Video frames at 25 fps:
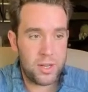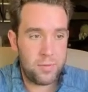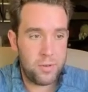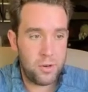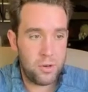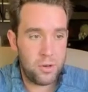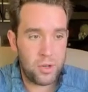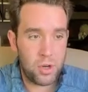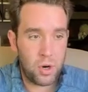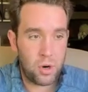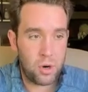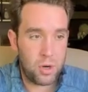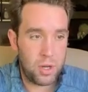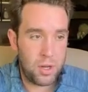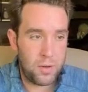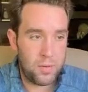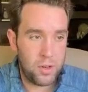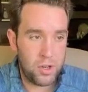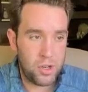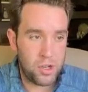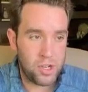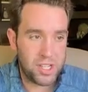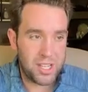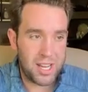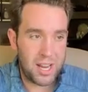If you
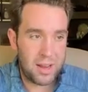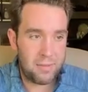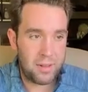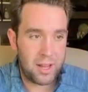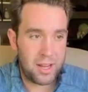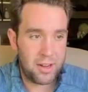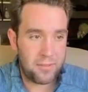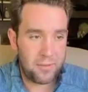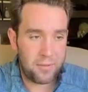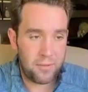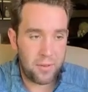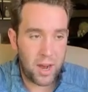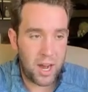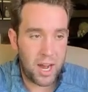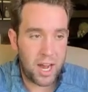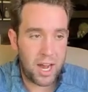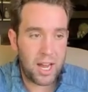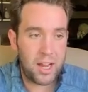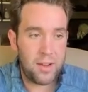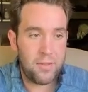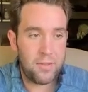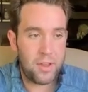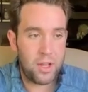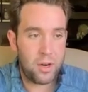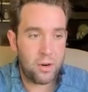just have like
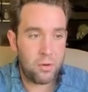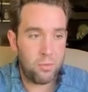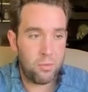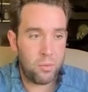5 that